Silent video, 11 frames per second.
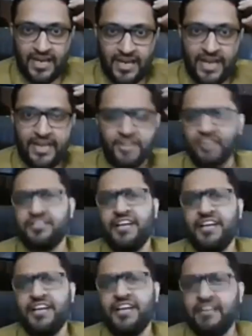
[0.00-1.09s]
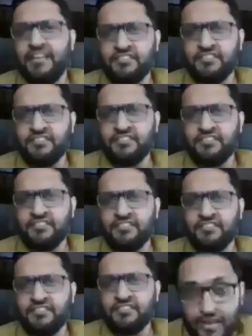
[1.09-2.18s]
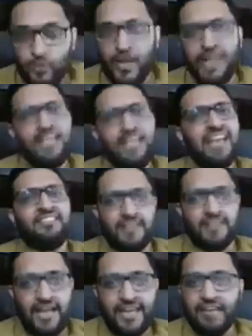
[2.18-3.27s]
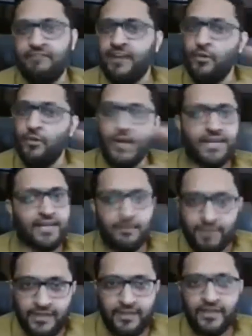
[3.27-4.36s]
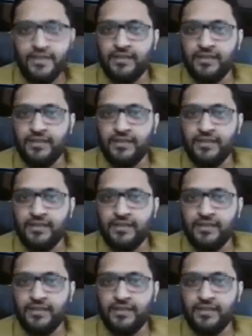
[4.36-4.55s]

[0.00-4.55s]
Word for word: i understand investing i, I can value any asset i can value any company